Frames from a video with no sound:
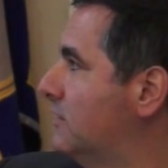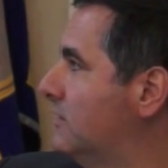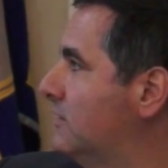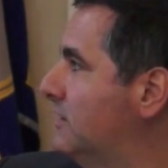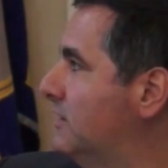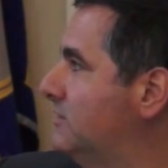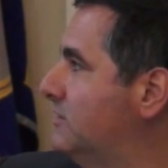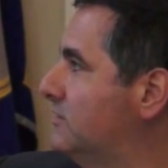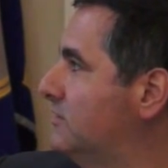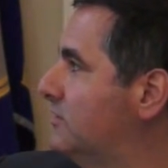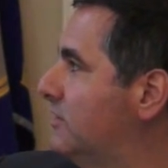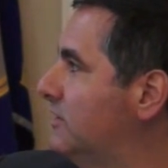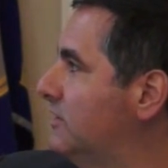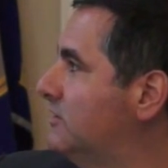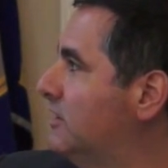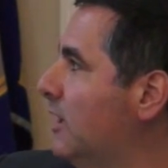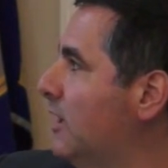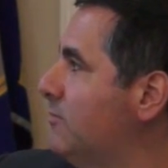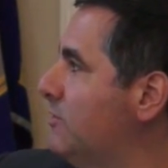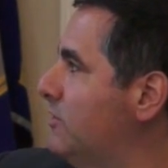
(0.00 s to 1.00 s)
this is the
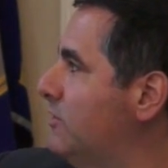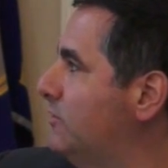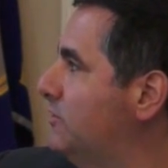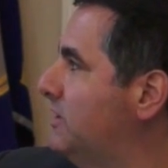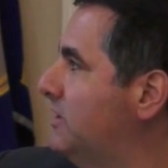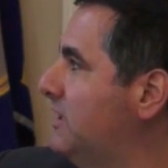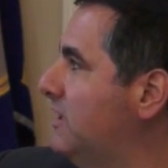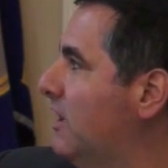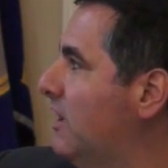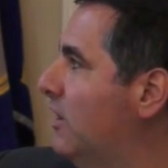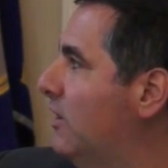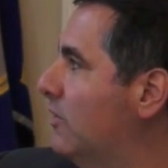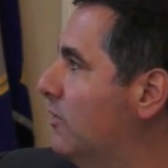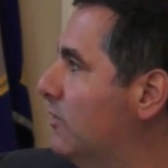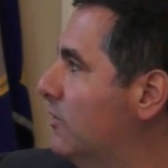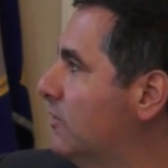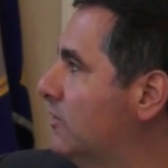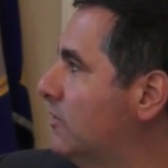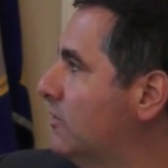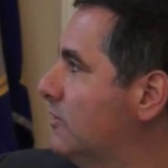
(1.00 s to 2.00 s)

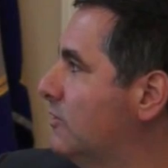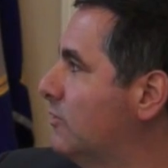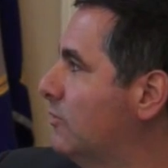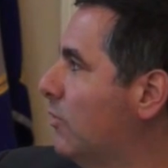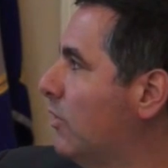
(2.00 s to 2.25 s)
WTO,